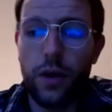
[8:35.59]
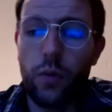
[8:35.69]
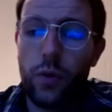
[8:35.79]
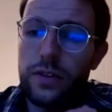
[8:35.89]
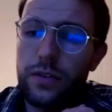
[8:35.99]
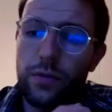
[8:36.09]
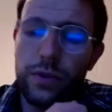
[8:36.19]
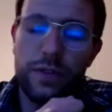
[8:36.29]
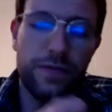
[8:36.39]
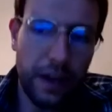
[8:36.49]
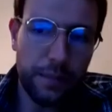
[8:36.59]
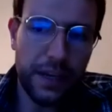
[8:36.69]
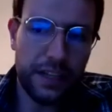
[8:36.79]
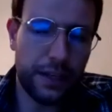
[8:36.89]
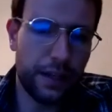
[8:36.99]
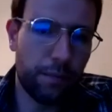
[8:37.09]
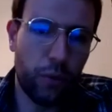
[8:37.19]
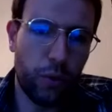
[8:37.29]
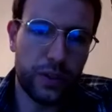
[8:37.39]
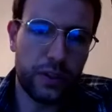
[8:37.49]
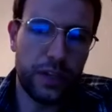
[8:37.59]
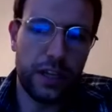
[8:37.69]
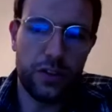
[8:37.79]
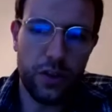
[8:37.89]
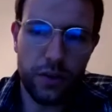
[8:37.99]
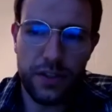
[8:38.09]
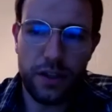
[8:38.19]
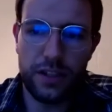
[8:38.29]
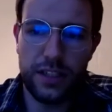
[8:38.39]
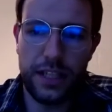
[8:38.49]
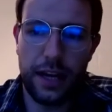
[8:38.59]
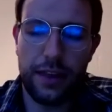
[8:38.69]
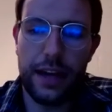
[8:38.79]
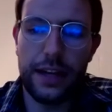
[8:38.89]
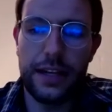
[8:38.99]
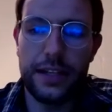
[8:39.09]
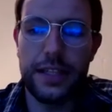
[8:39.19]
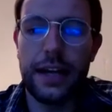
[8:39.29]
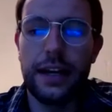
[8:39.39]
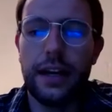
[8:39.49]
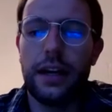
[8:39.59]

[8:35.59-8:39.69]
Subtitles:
What's fundamentally important in circumstances like that is that